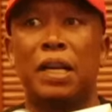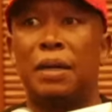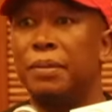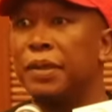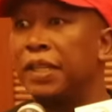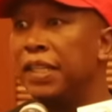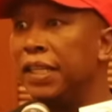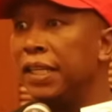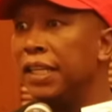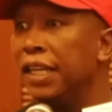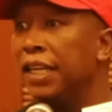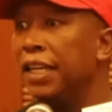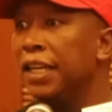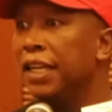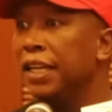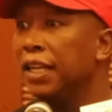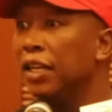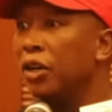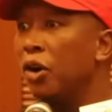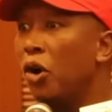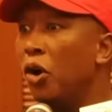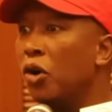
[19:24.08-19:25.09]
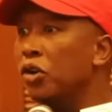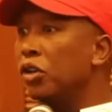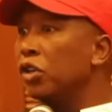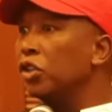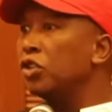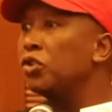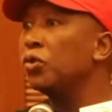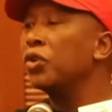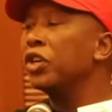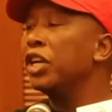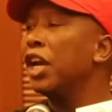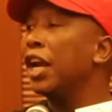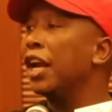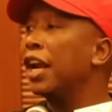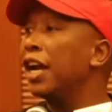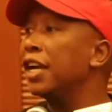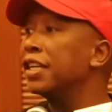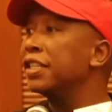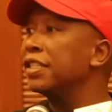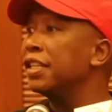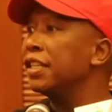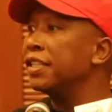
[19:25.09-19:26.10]
something, only to
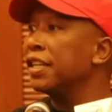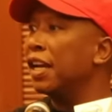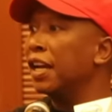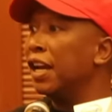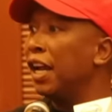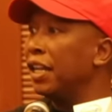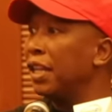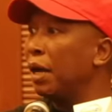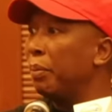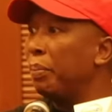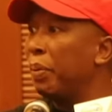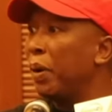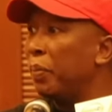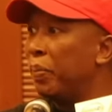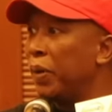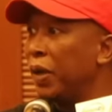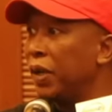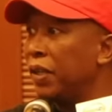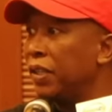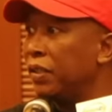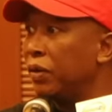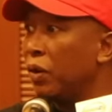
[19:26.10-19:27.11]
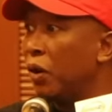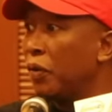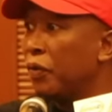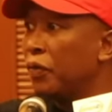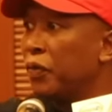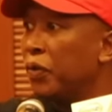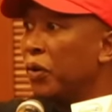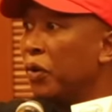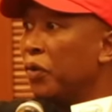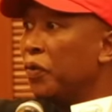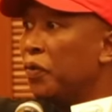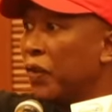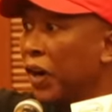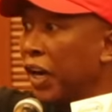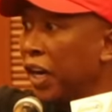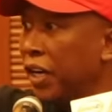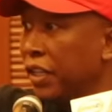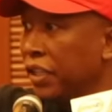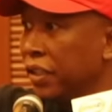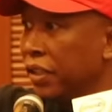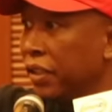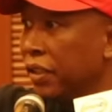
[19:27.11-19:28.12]
realize there's another puppet of
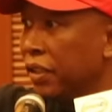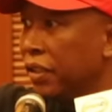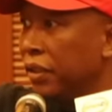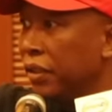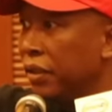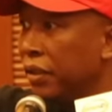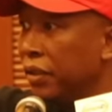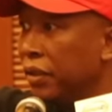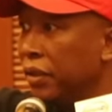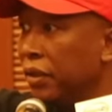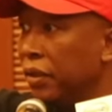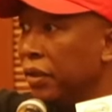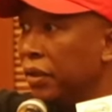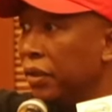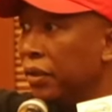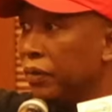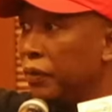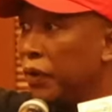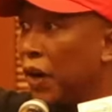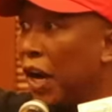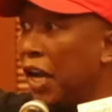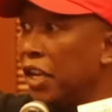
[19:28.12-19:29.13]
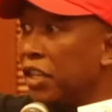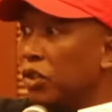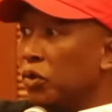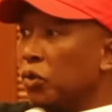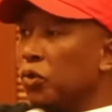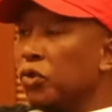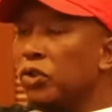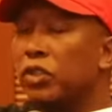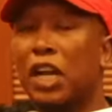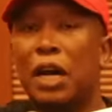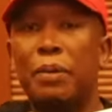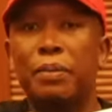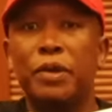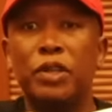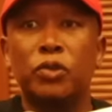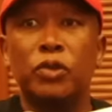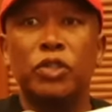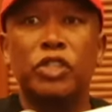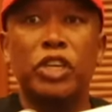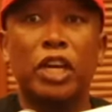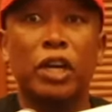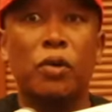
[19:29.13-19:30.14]
France. France who's coming
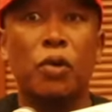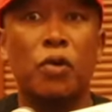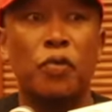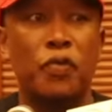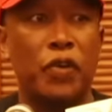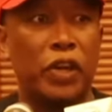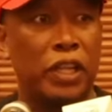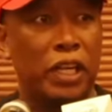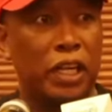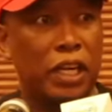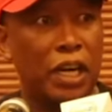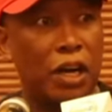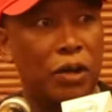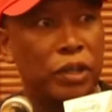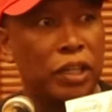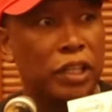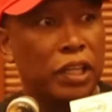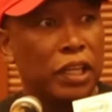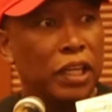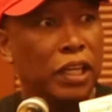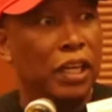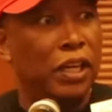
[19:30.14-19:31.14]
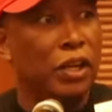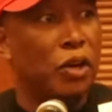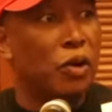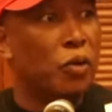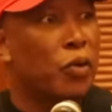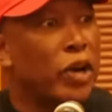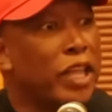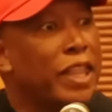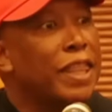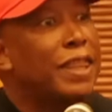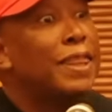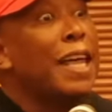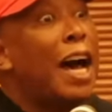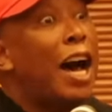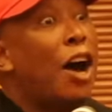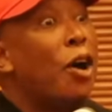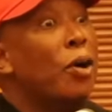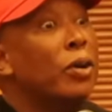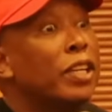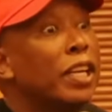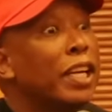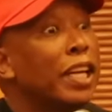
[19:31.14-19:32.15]
to take over the country
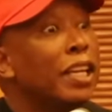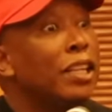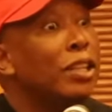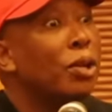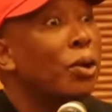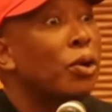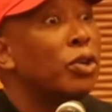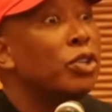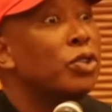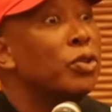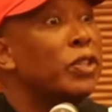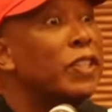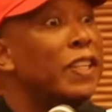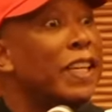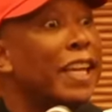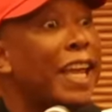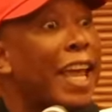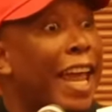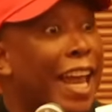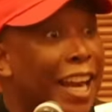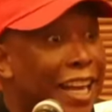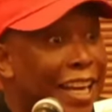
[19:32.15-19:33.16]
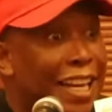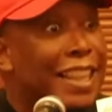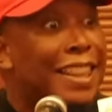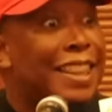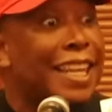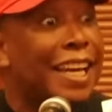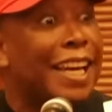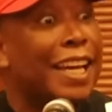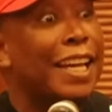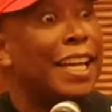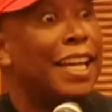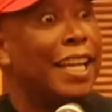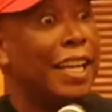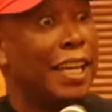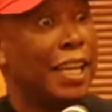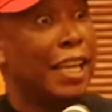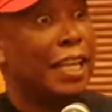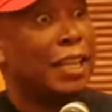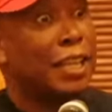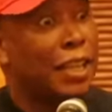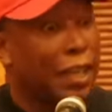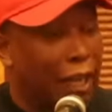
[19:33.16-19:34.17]
without introducing anything
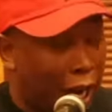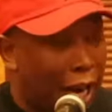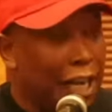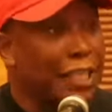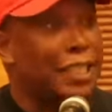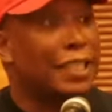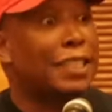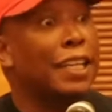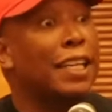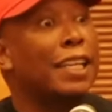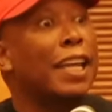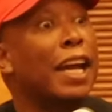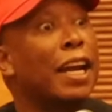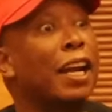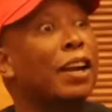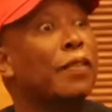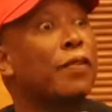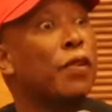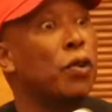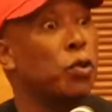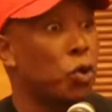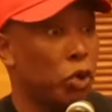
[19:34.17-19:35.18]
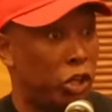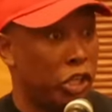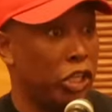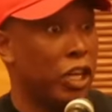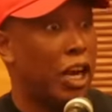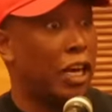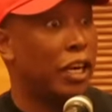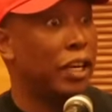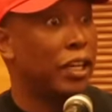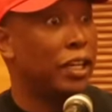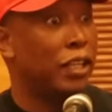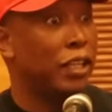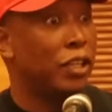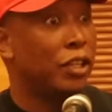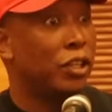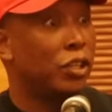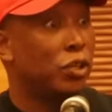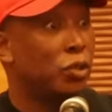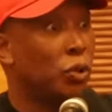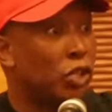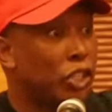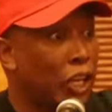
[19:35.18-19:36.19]
drastic and revolutionary
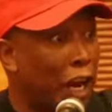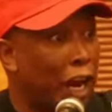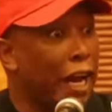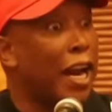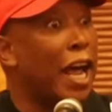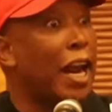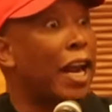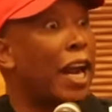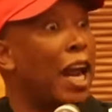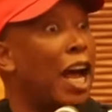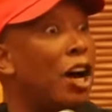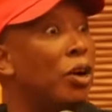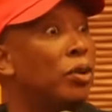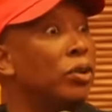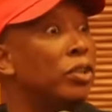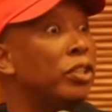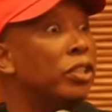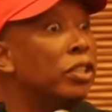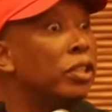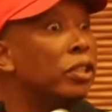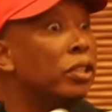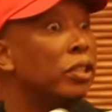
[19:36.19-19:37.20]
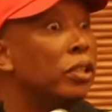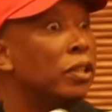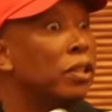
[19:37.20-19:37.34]
to turn around